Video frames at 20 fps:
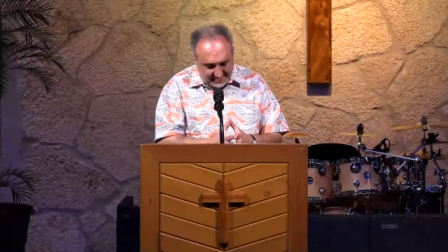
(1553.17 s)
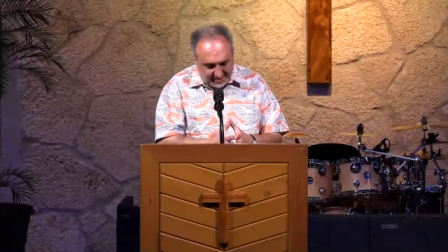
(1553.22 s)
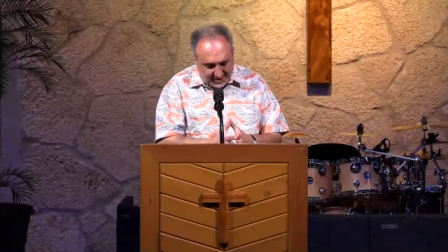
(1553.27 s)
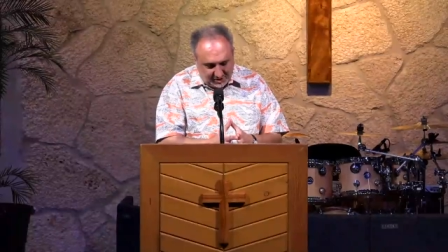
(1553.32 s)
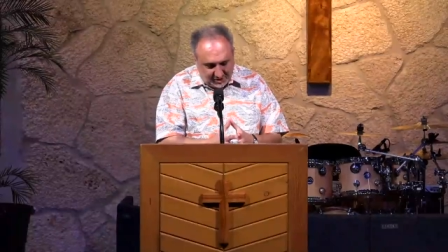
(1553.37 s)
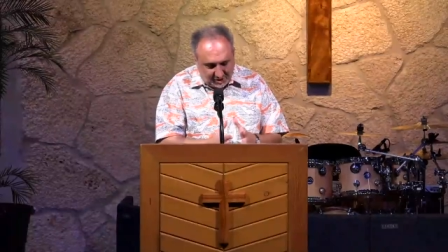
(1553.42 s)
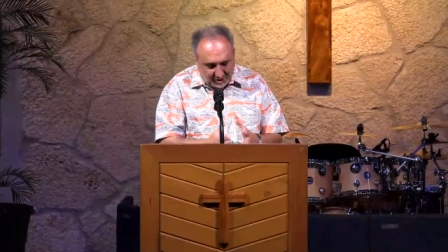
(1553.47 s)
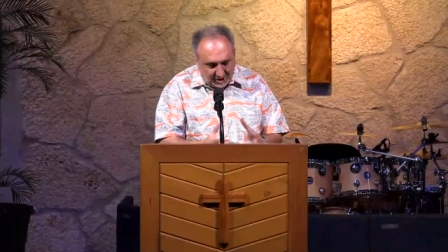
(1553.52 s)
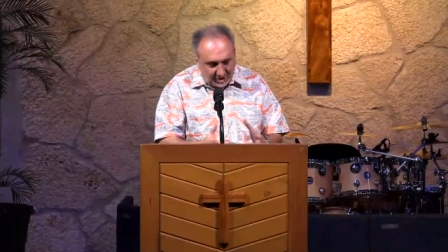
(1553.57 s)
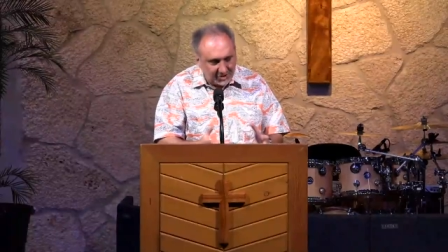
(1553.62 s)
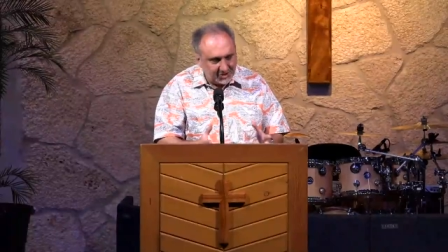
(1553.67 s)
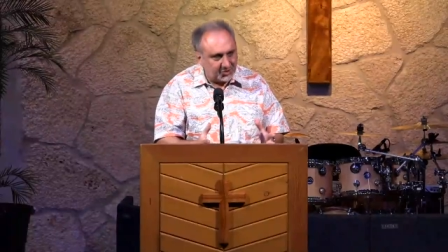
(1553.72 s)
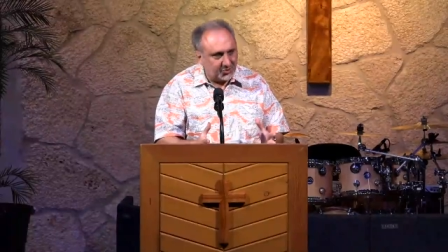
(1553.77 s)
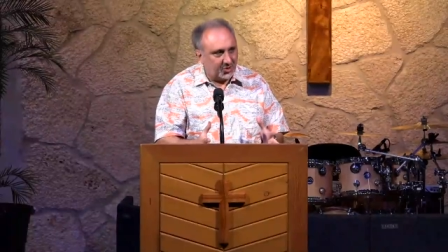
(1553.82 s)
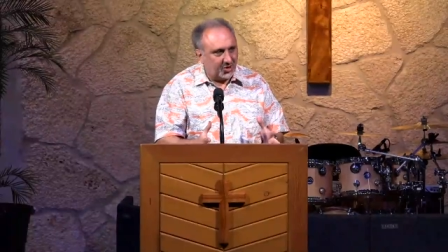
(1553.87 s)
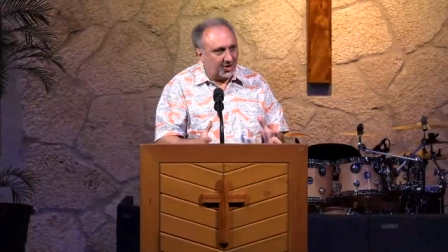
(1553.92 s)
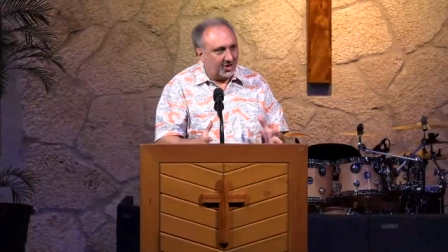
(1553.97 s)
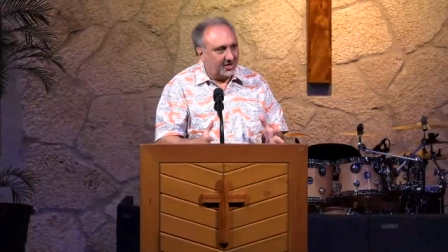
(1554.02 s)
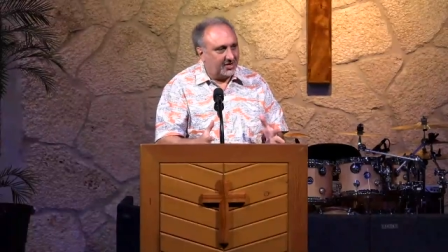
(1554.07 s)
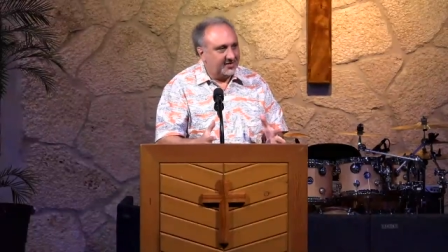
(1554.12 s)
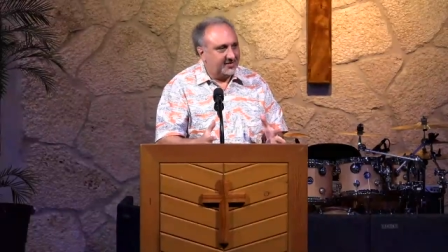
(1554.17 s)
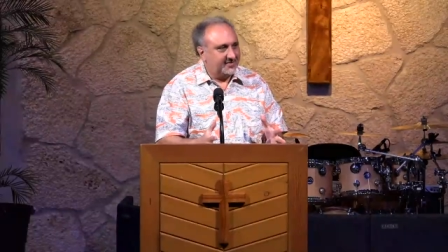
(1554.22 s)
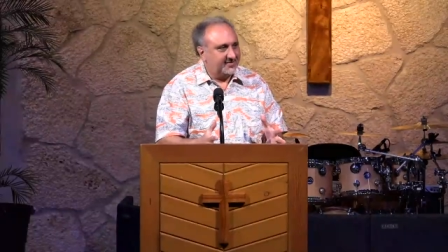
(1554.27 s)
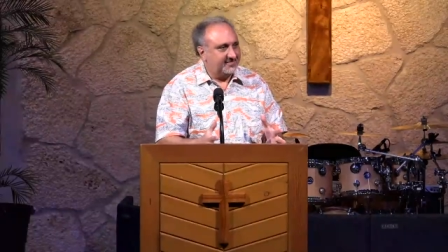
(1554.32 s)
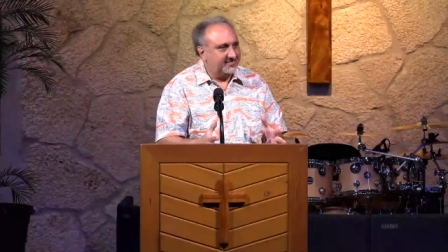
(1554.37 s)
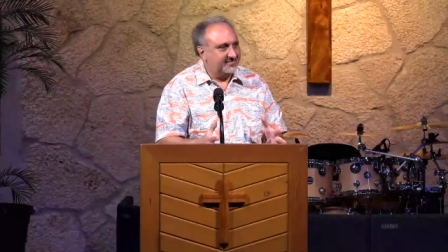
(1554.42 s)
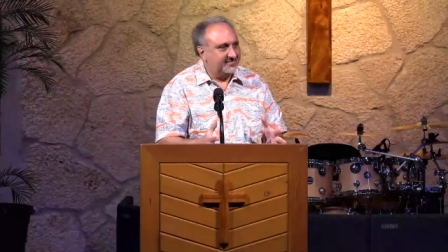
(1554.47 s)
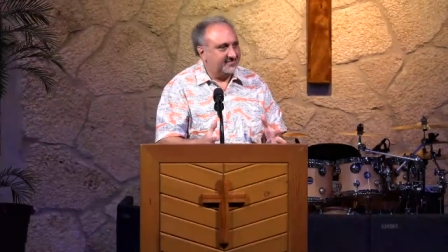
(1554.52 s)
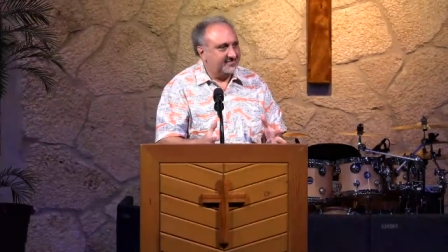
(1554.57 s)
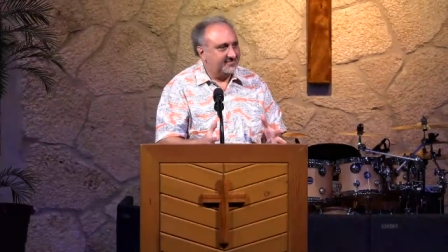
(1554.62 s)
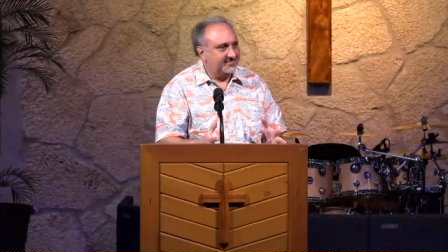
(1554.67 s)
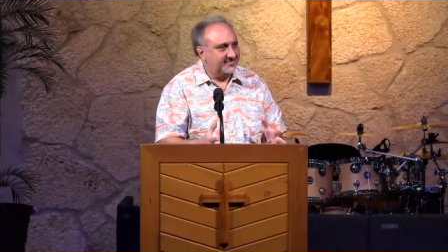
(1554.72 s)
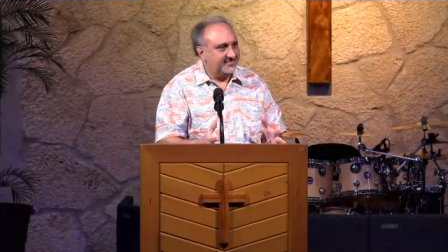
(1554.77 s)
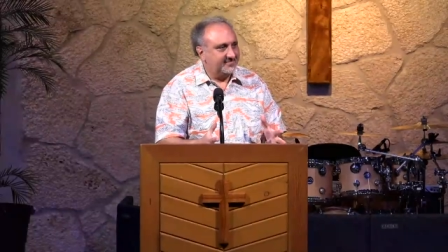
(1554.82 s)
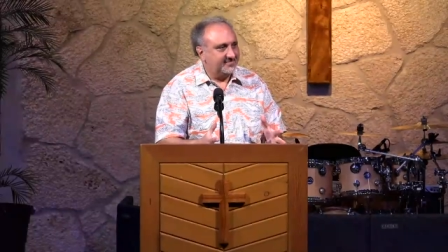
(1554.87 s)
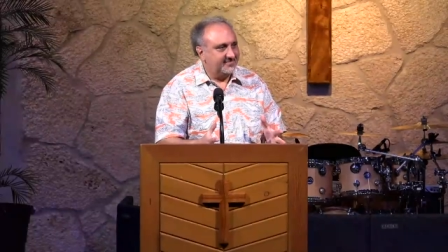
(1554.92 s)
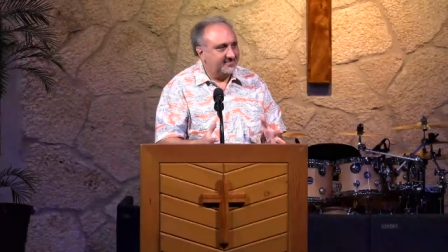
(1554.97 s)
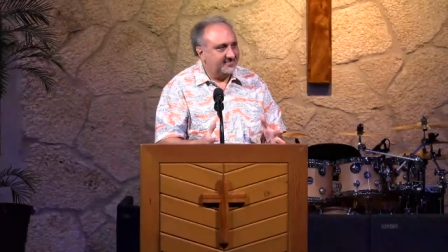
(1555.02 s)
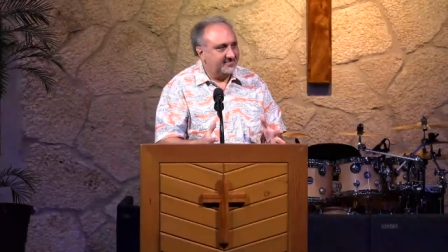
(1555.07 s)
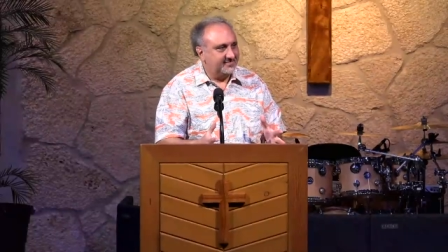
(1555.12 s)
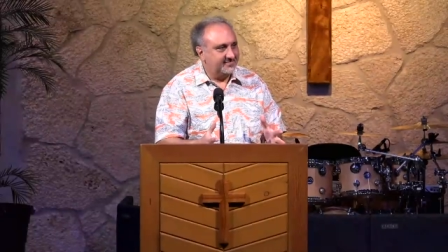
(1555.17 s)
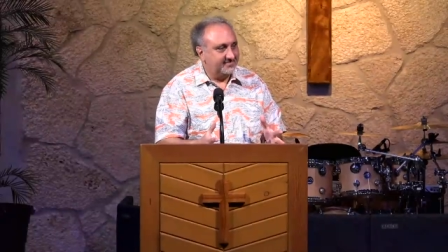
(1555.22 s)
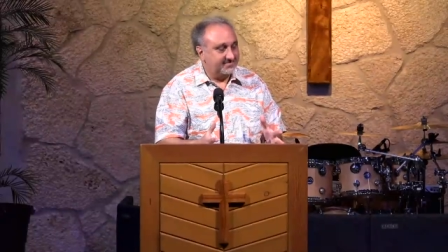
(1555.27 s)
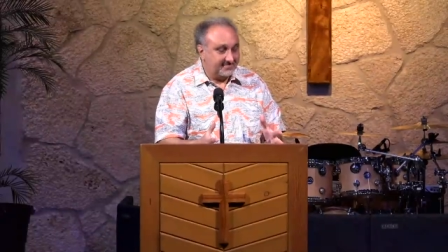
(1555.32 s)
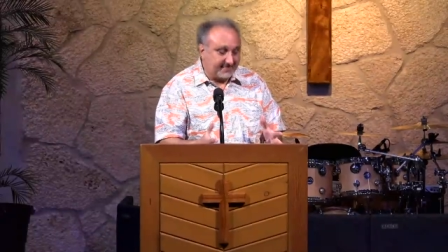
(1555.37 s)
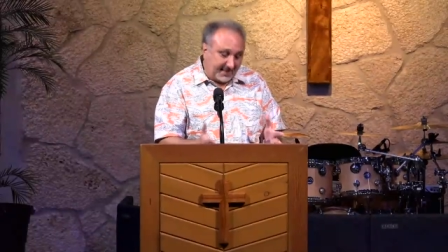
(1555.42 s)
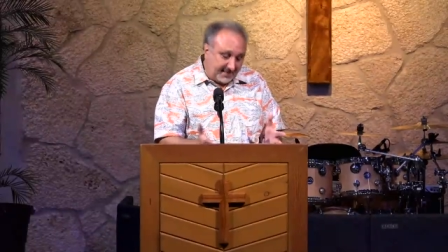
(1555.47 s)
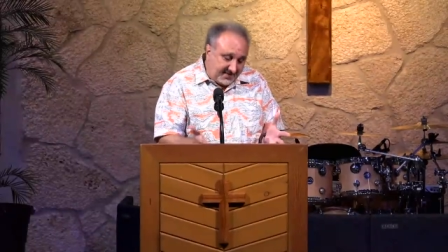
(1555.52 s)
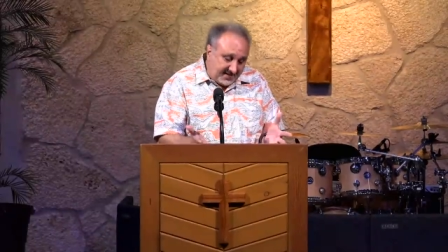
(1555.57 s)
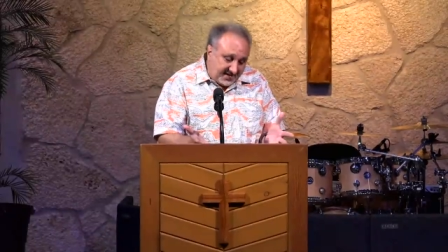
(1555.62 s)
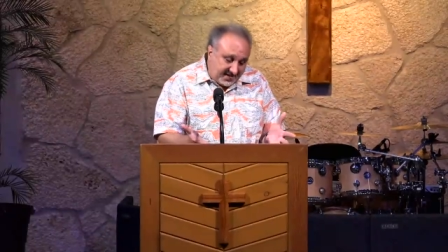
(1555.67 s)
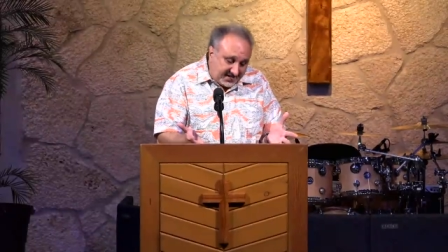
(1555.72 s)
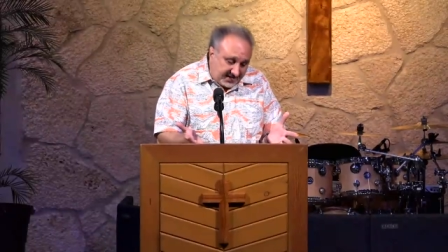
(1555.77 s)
But our heart's wrong. Maybe